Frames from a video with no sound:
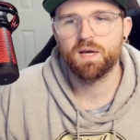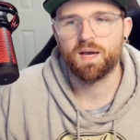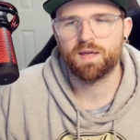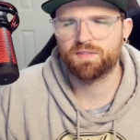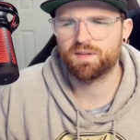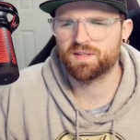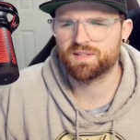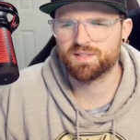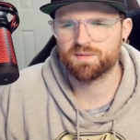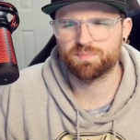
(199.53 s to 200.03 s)
I
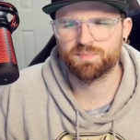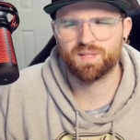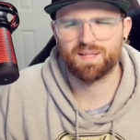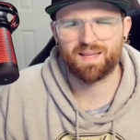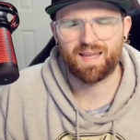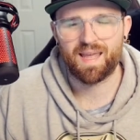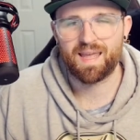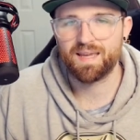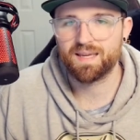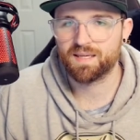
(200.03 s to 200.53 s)
think it's up like
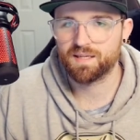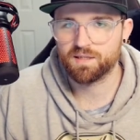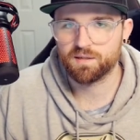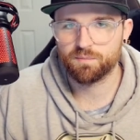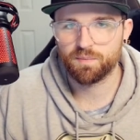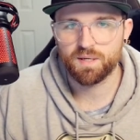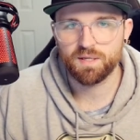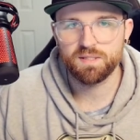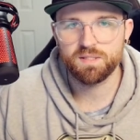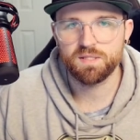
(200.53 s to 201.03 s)
eight
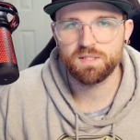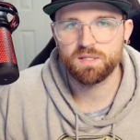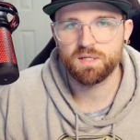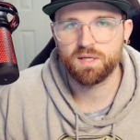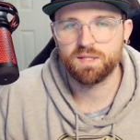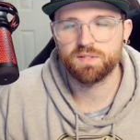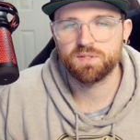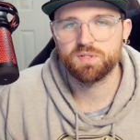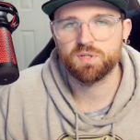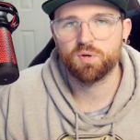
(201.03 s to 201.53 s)
gigabytes.
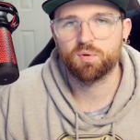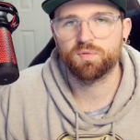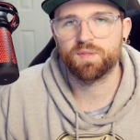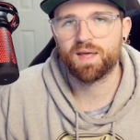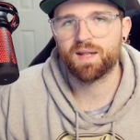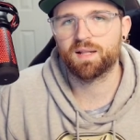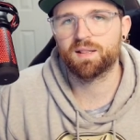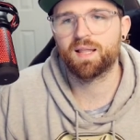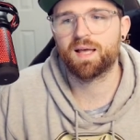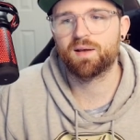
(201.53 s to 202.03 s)
And so
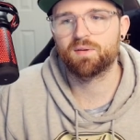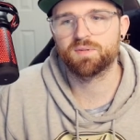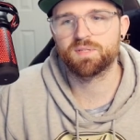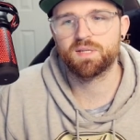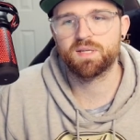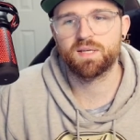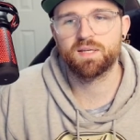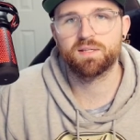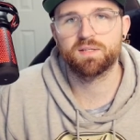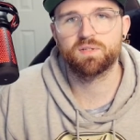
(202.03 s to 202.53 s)
that allows
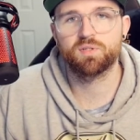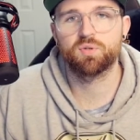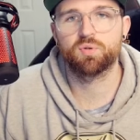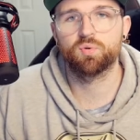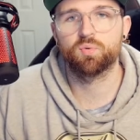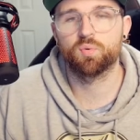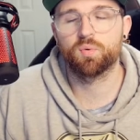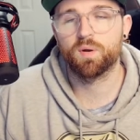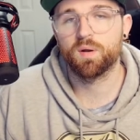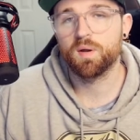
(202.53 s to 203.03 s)
it
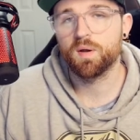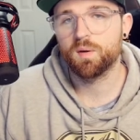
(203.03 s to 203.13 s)
to